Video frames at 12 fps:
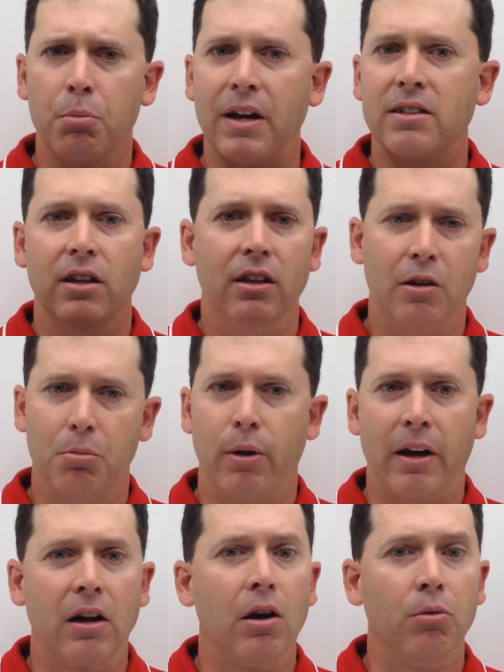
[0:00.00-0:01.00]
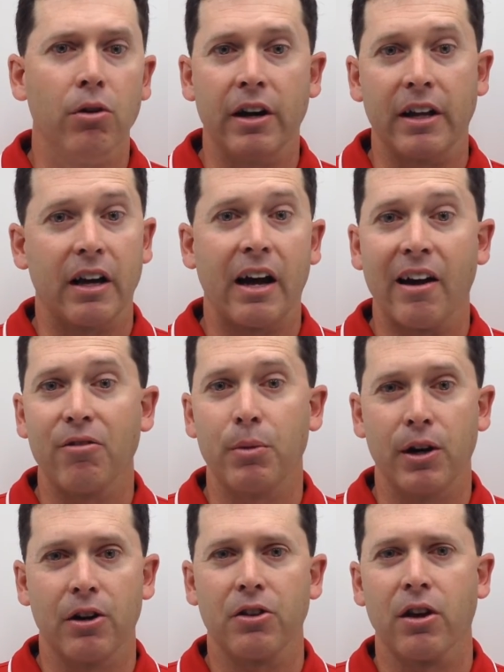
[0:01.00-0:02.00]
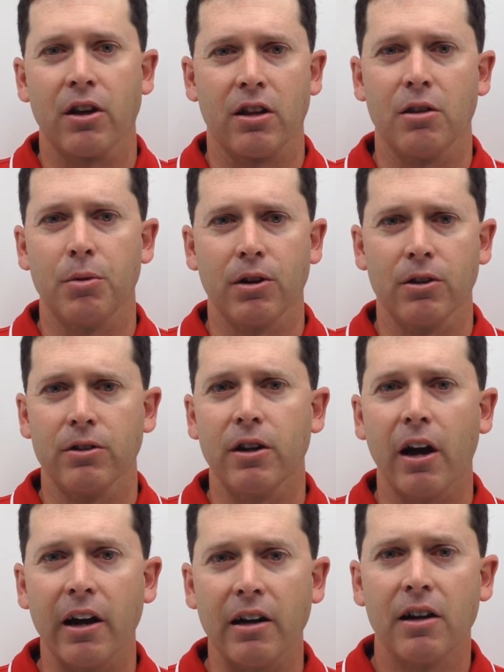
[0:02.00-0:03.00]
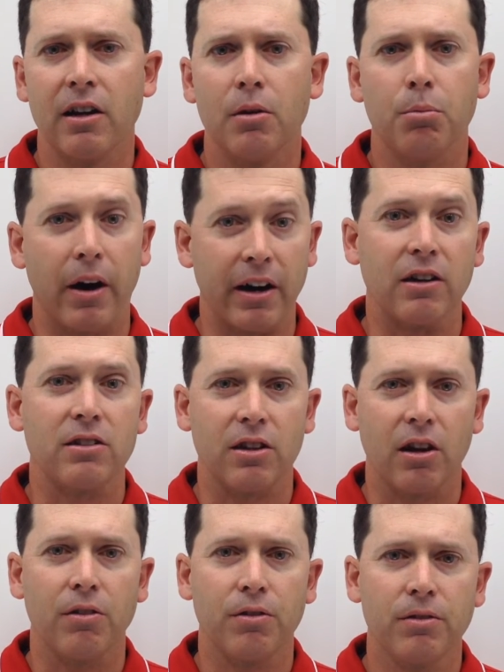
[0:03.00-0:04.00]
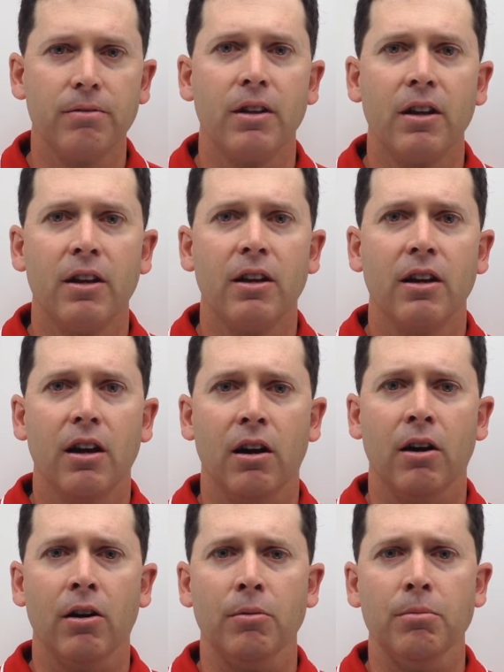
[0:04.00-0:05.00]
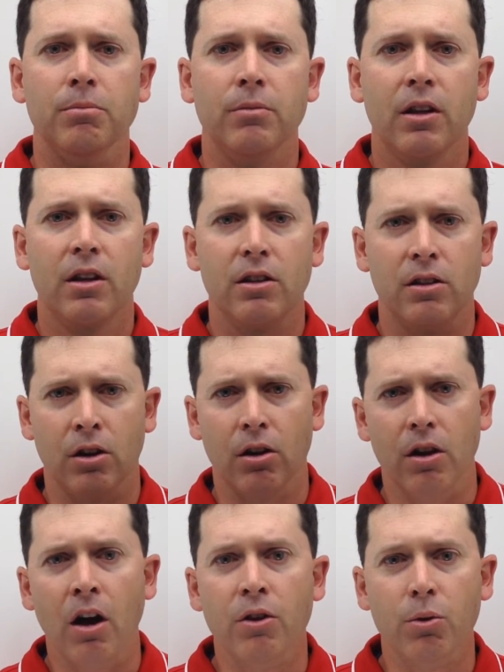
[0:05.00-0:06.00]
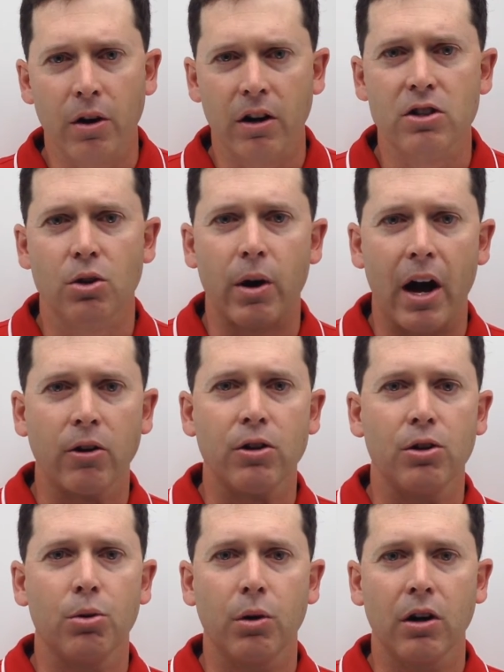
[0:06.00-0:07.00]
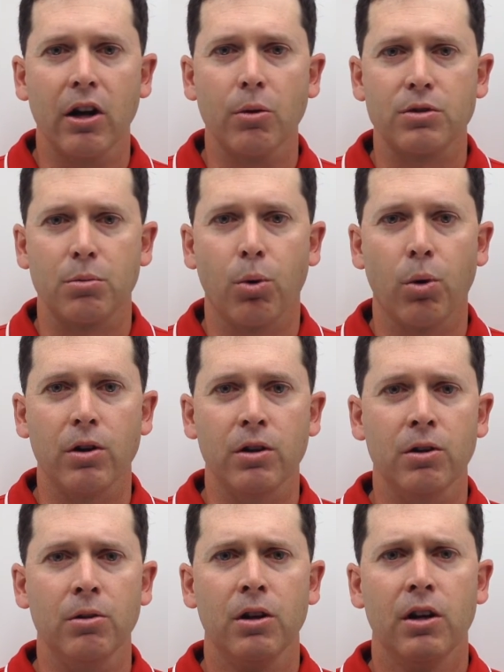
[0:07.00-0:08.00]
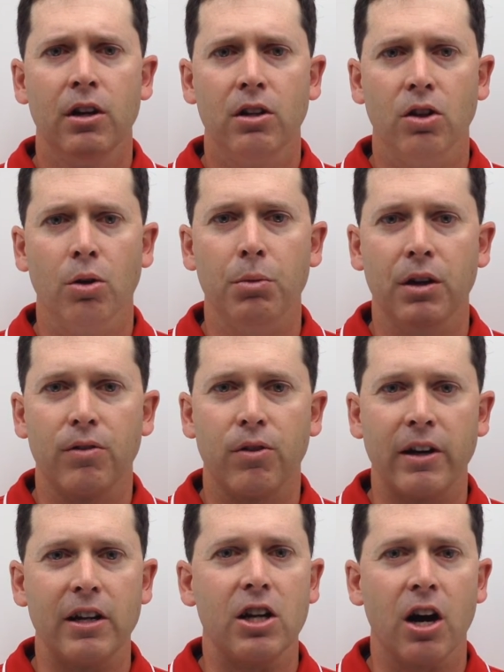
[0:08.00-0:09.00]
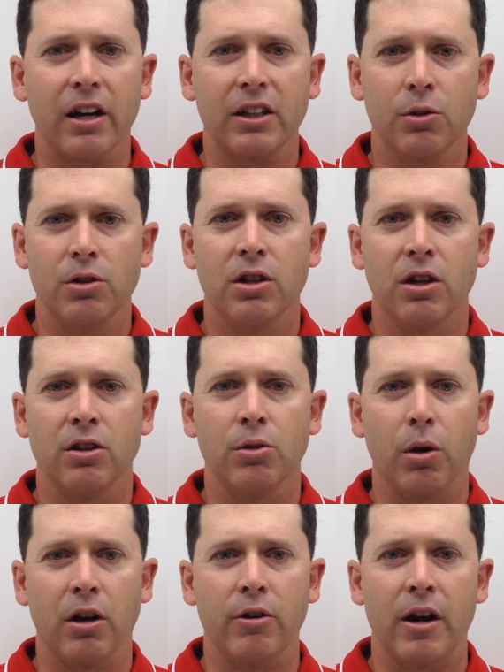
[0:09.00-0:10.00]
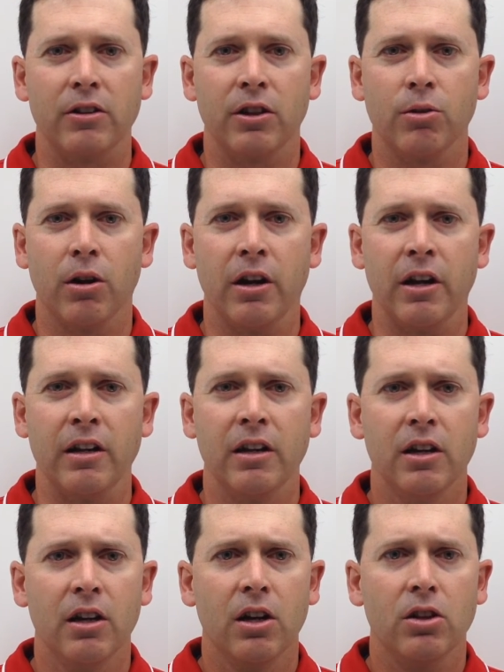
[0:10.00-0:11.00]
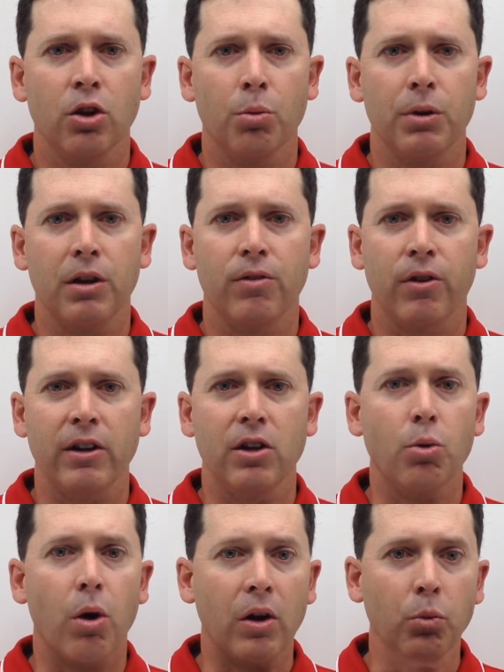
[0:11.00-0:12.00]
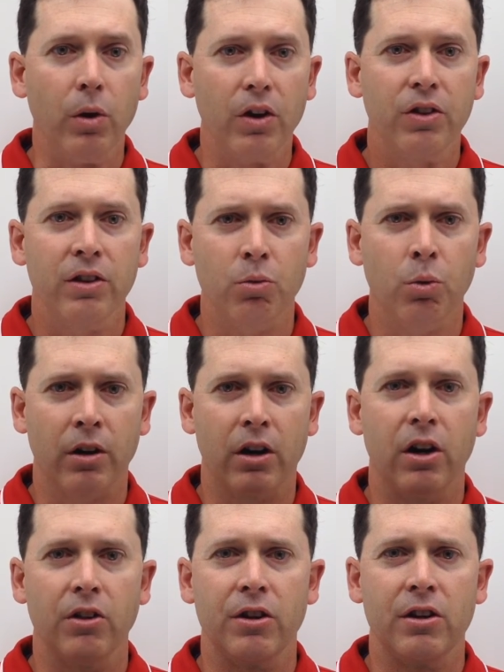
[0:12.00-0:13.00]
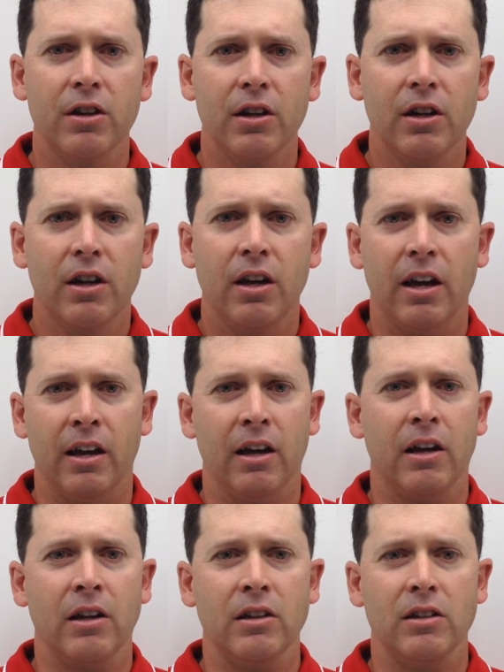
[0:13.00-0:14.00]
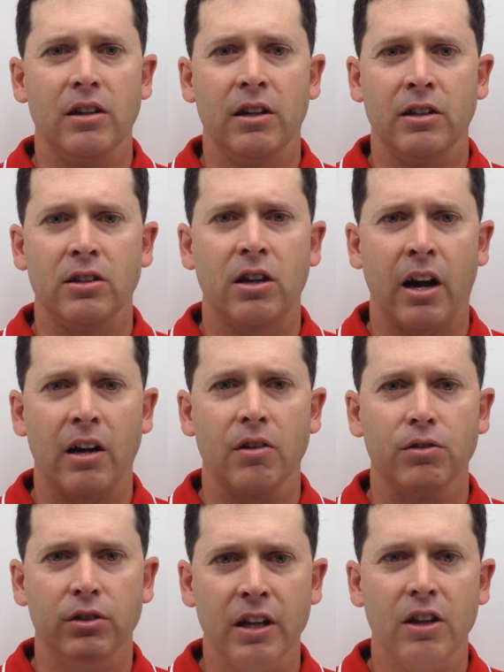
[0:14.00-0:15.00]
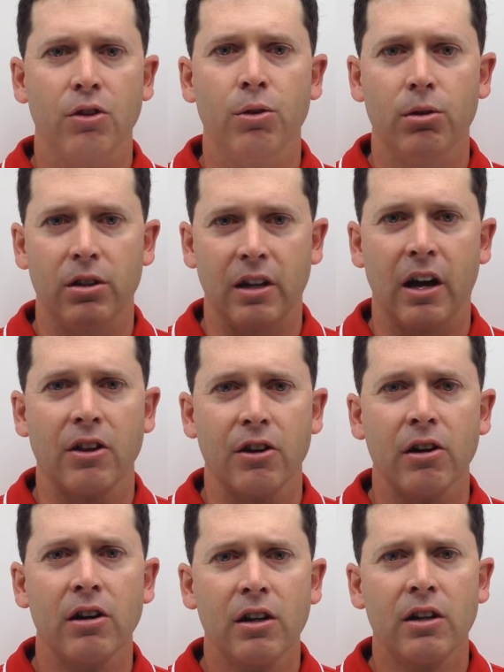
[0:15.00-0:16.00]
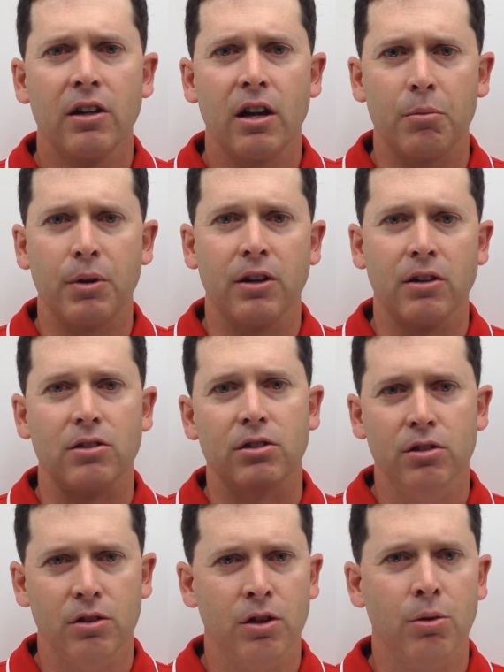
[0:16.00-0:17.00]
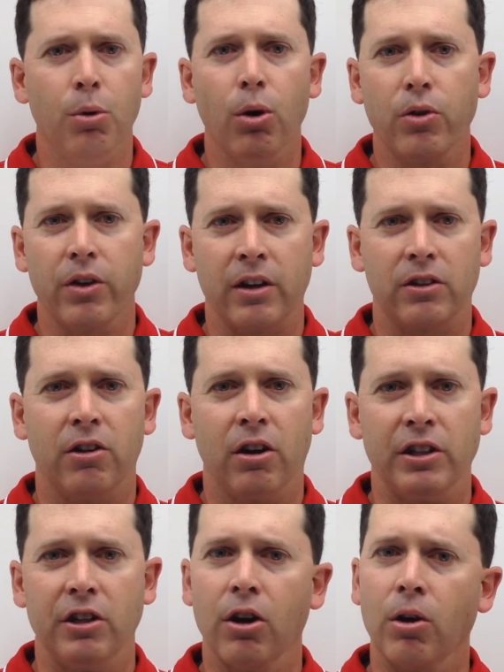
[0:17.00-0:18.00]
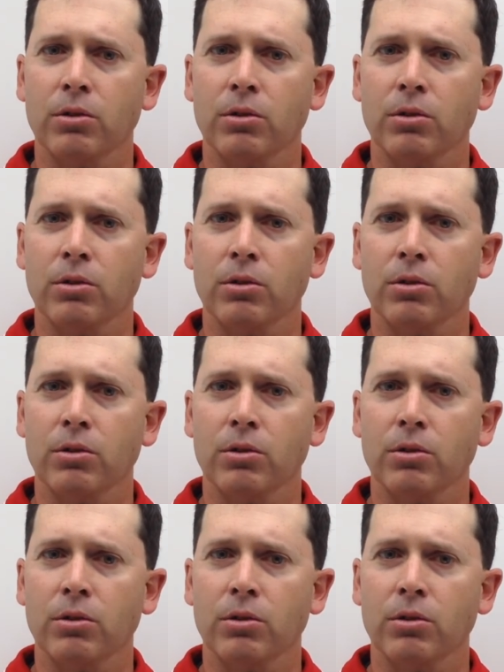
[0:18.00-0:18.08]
Basically, plan on running a half marathon in the middle of the night by yourself. Other runners around you will help support you. Don't be afraid to talk to each other while you're out there running. Don't be afraid to run with one another and kind of get through it together, because you're both out there on your